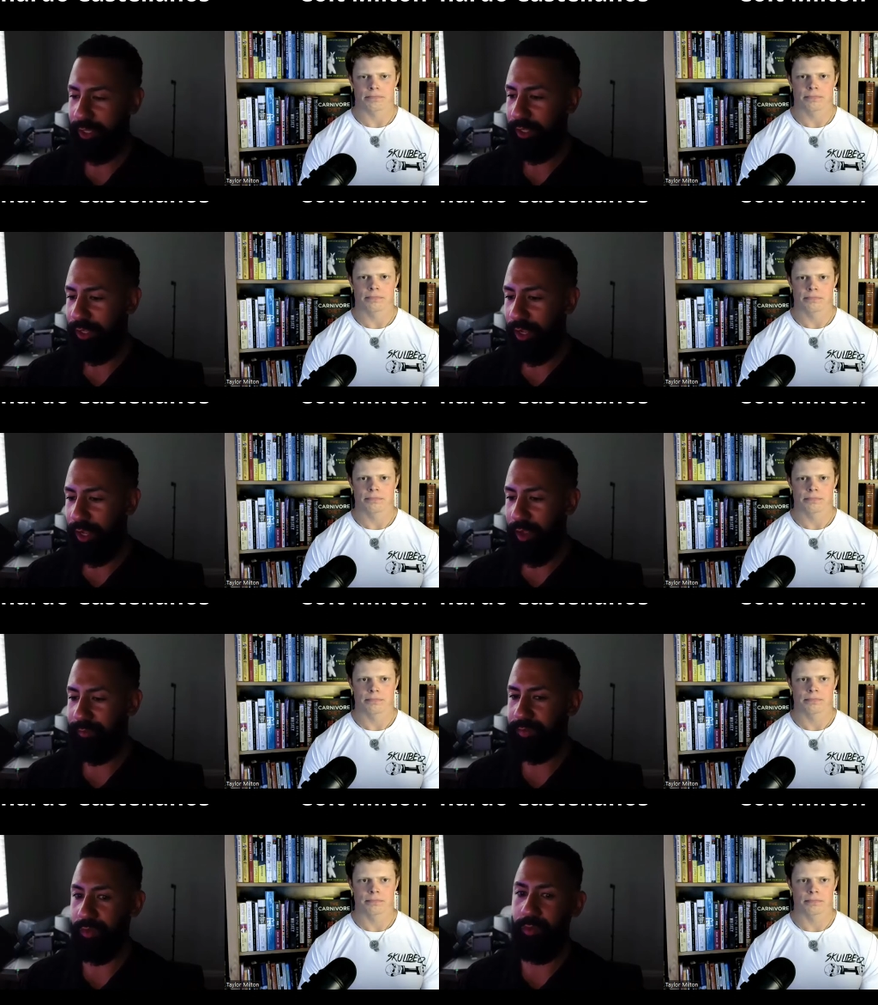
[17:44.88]
Speaker 1: Um,
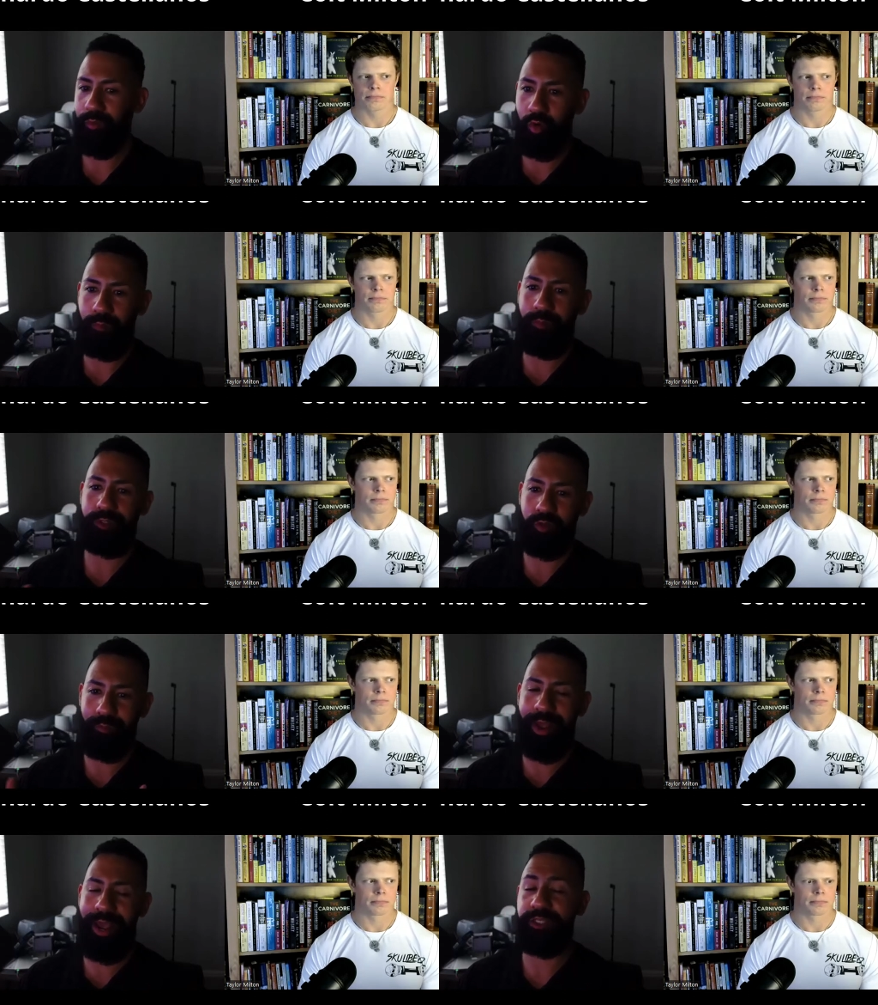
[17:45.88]
so the more muscle
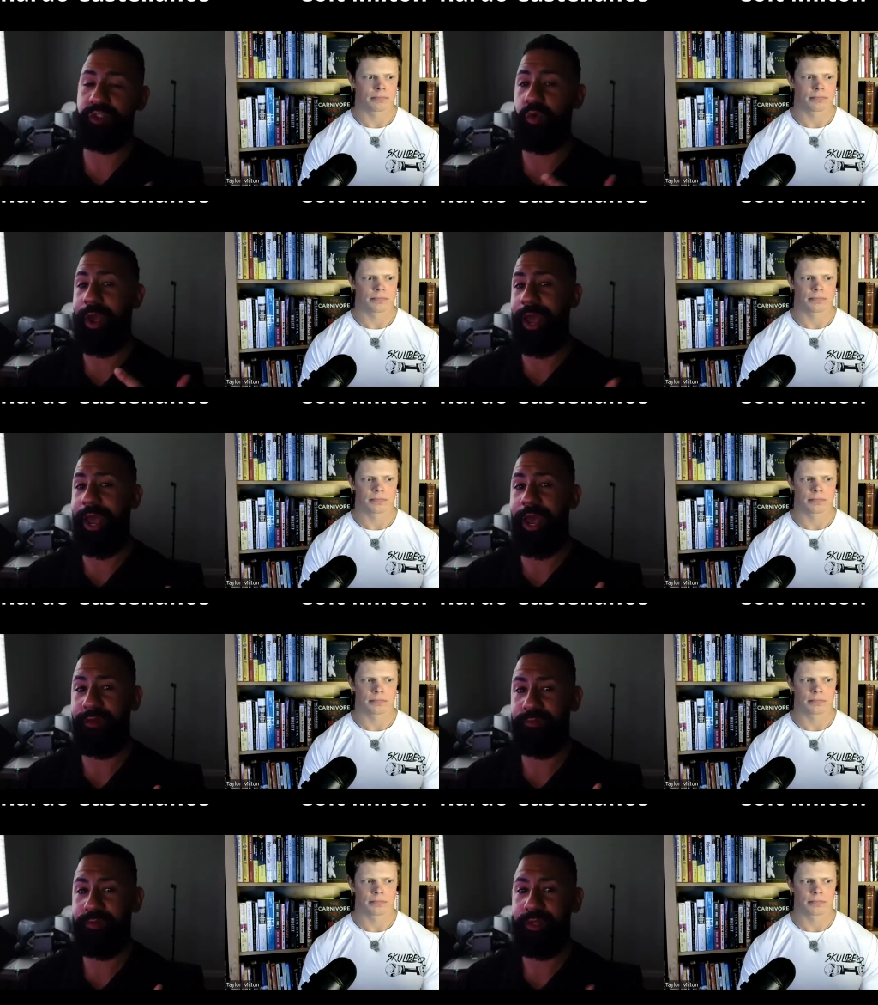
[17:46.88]
mass you have,
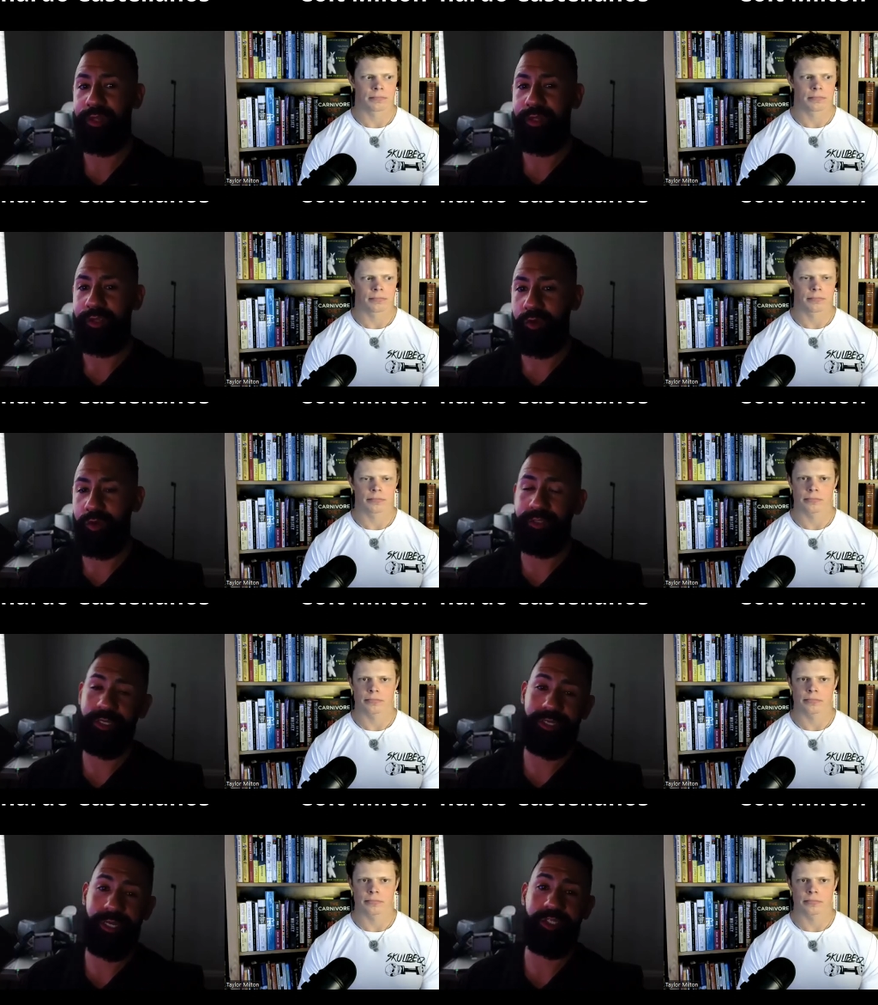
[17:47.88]
you'll notice
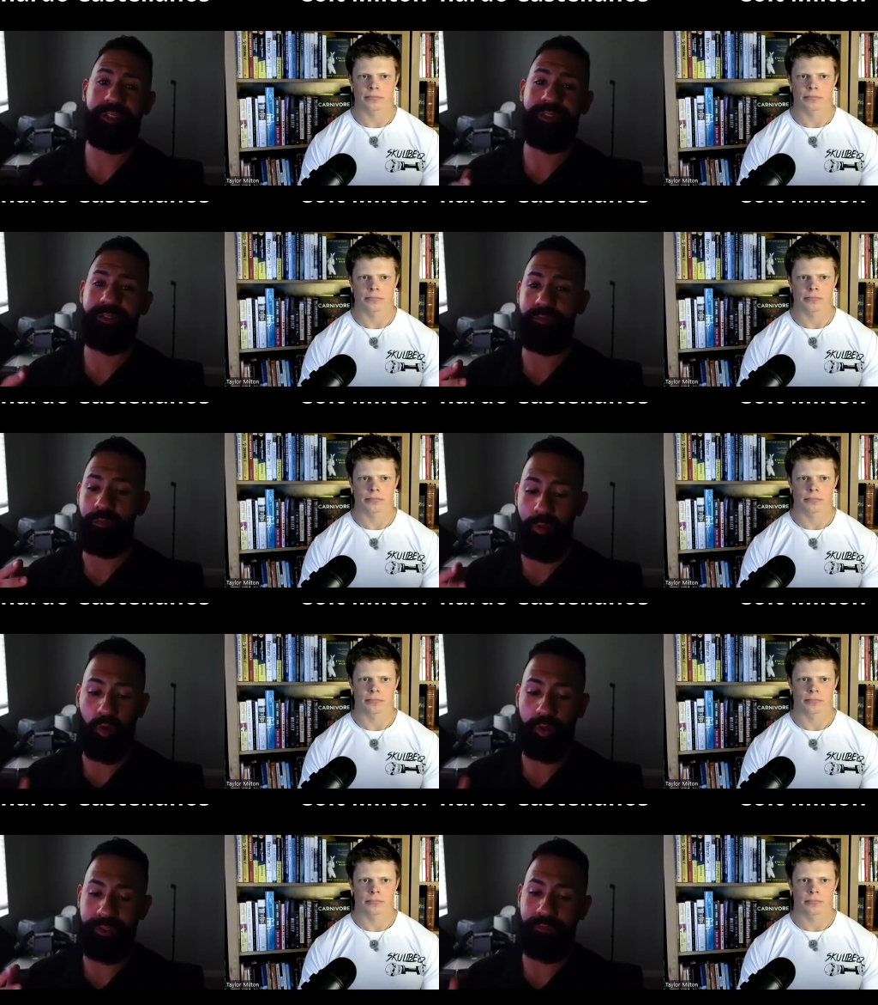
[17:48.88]
that's actually
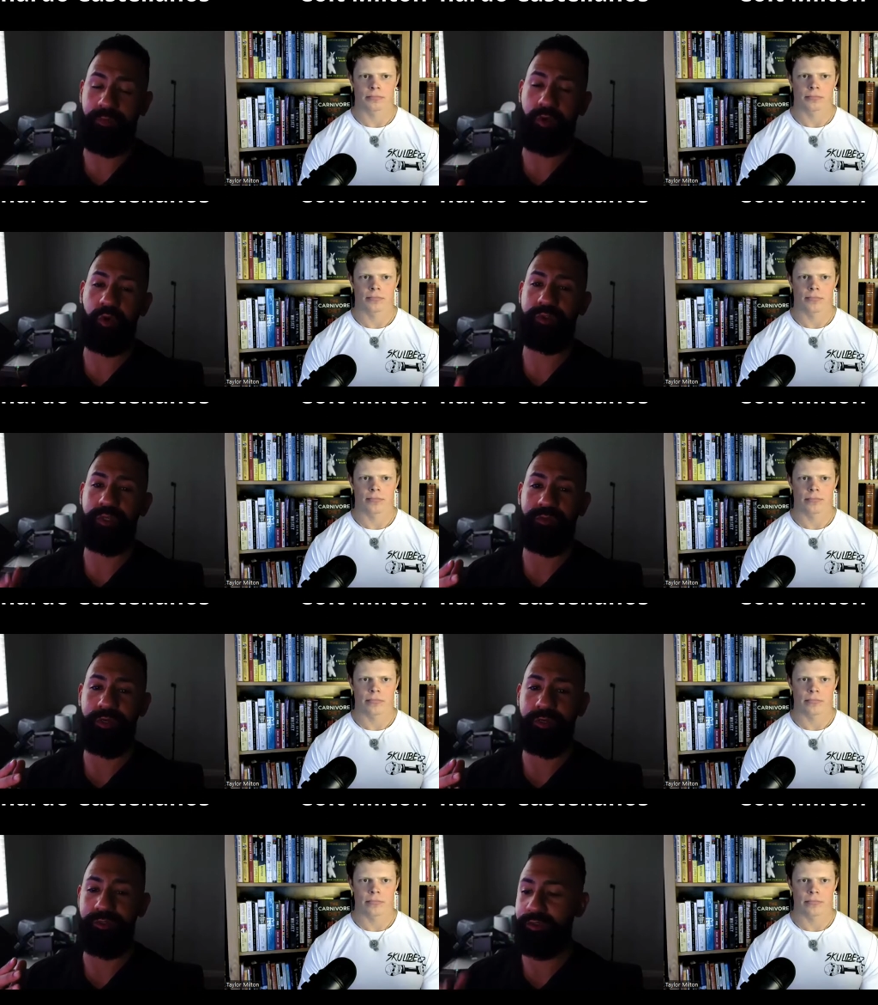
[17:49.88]
more difficult to
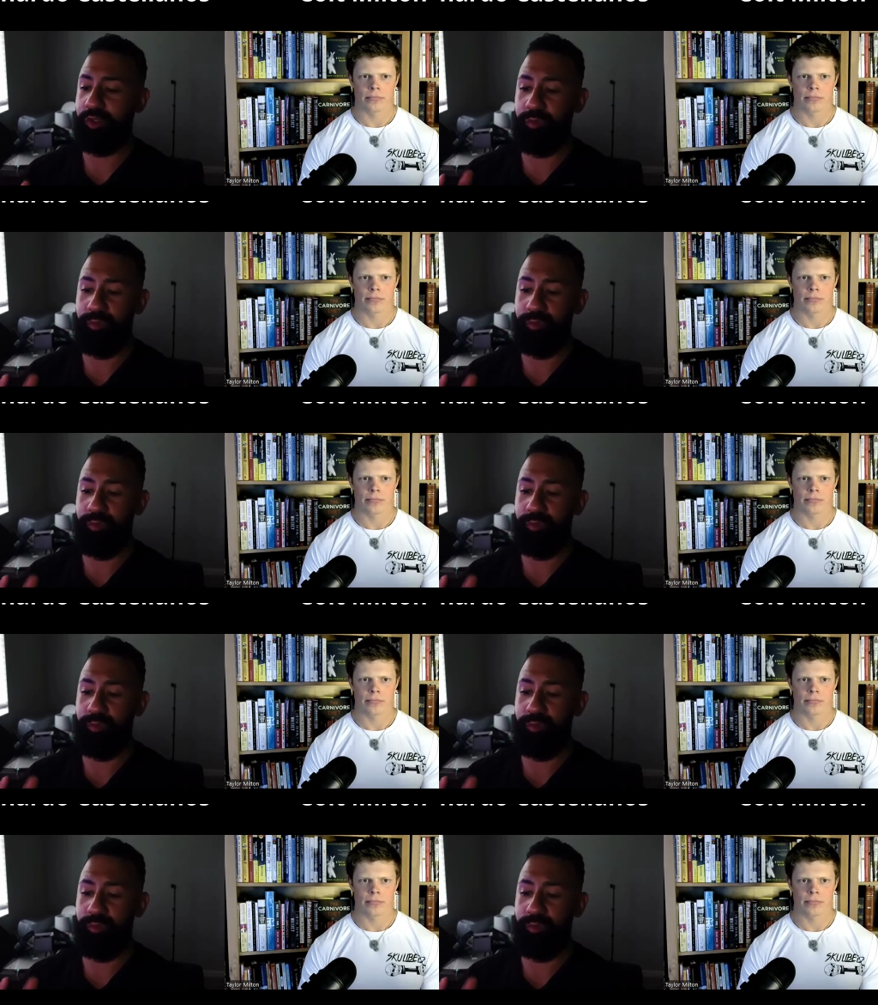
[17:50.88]
even consume